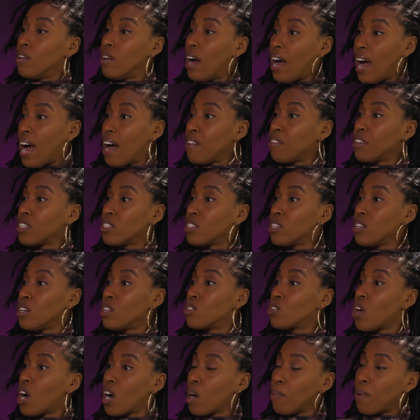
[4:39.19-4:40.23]
having to
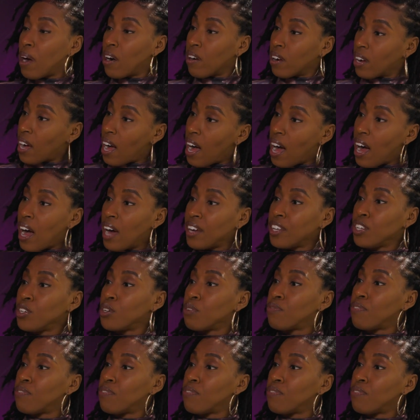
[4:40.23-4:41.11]
talk about God and your